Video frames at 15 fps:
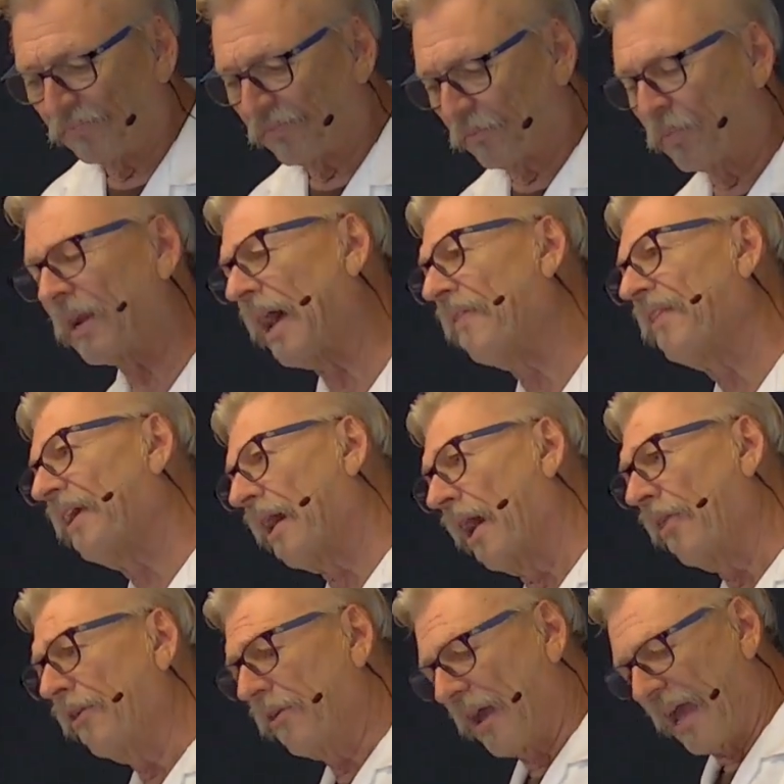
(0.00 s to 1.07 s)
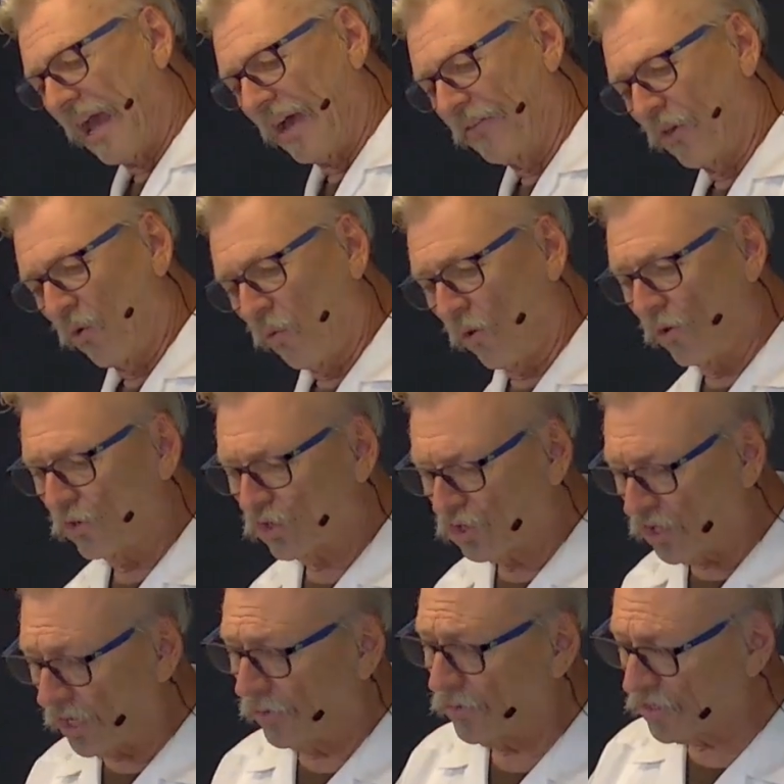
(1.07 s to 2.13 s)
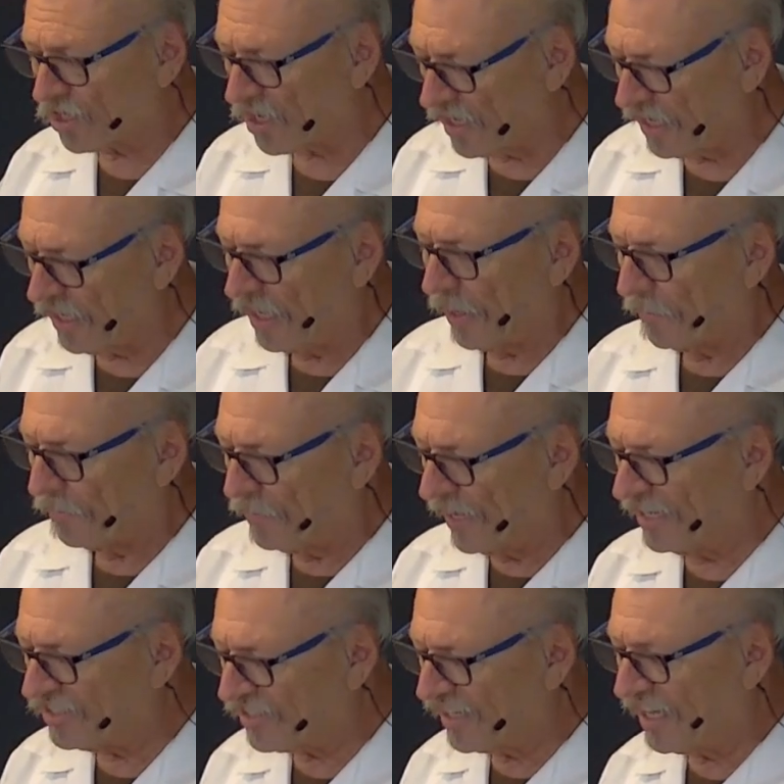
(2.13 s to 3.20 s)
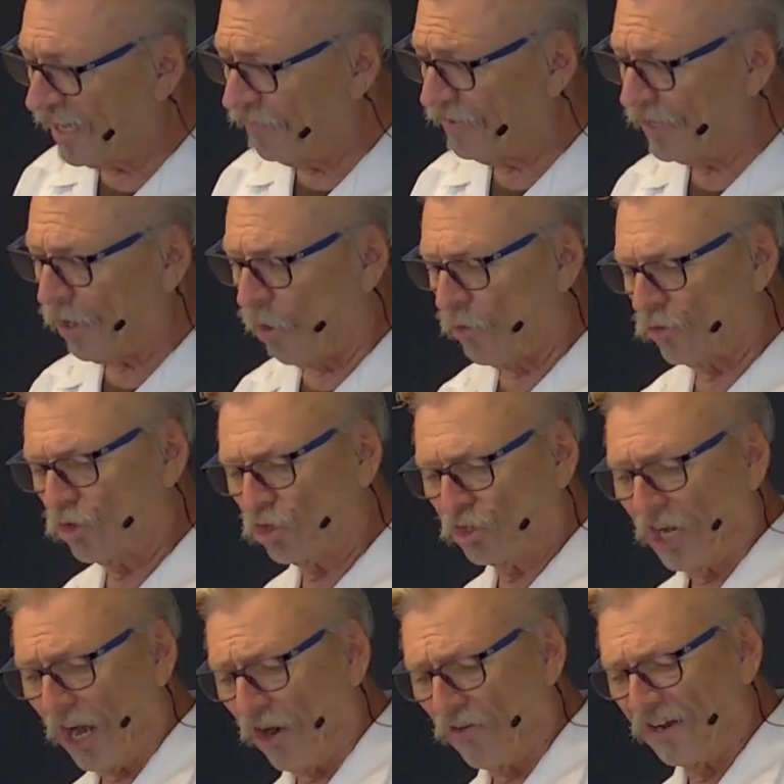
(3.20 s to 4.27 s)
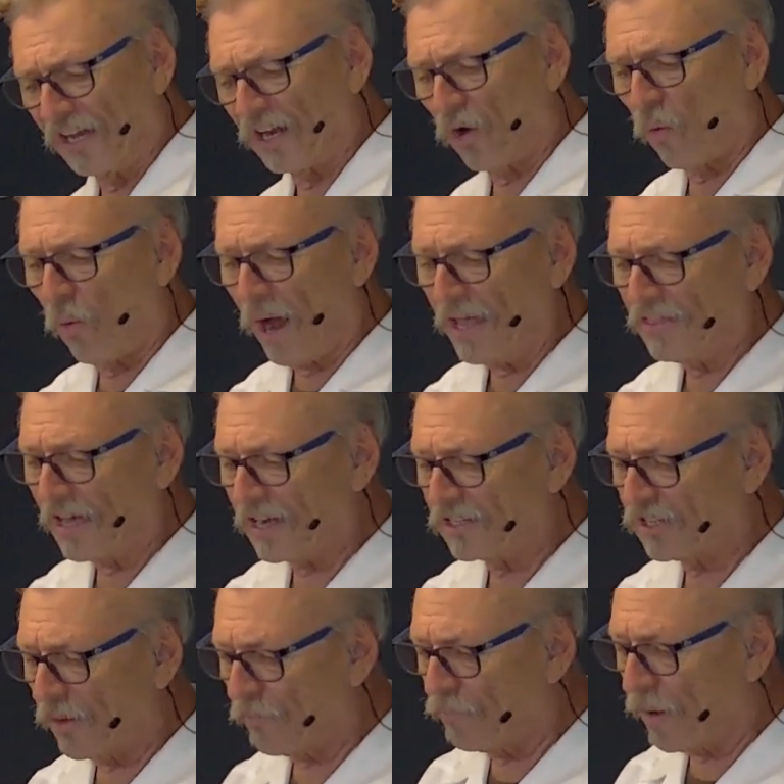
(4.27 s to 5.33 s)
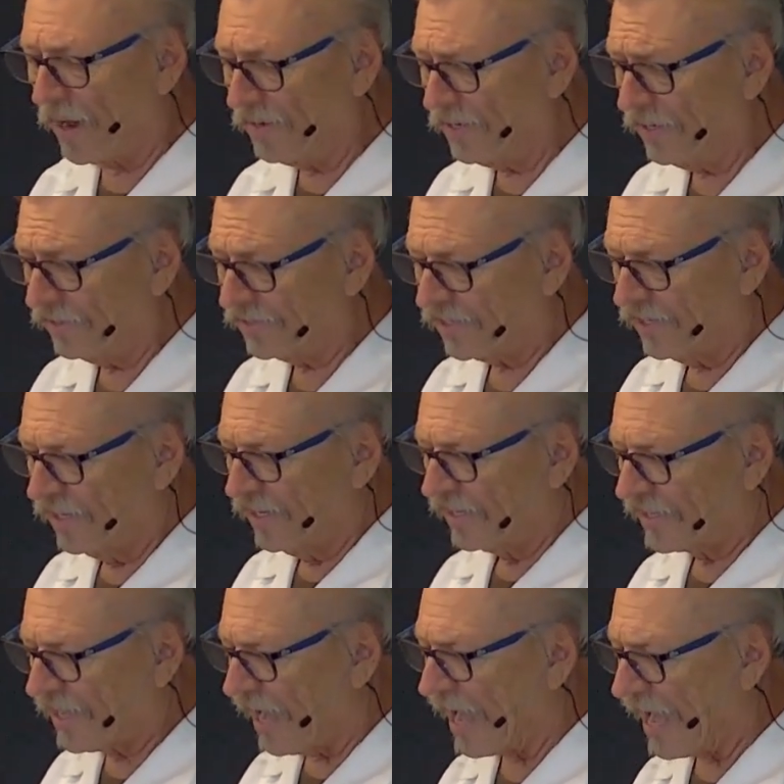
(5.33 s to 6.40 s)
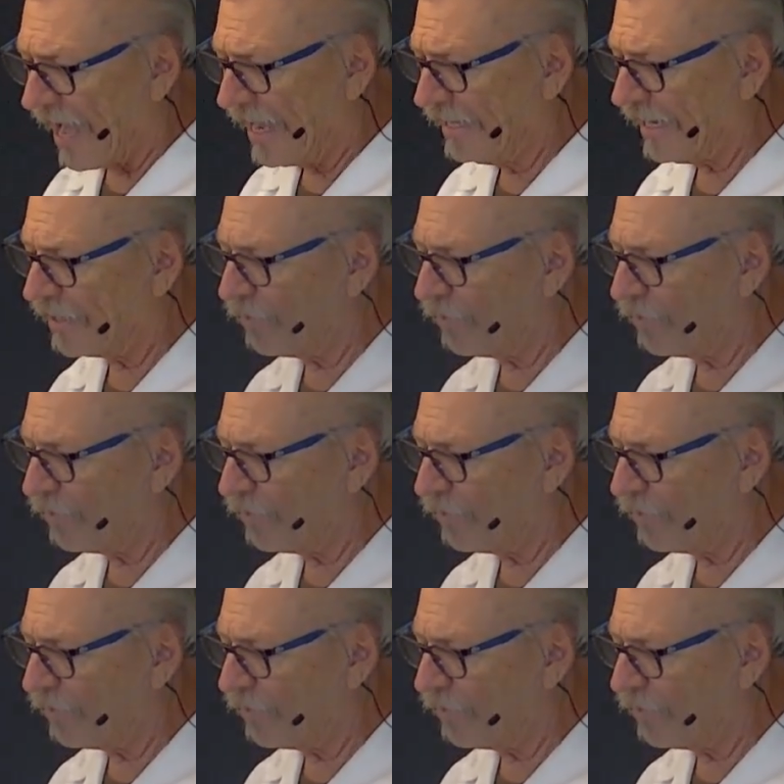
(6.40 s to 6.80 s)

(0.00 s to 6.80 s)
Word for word: But on the other hand, the word generously means giving or sharing in a way that is abundant, kind, and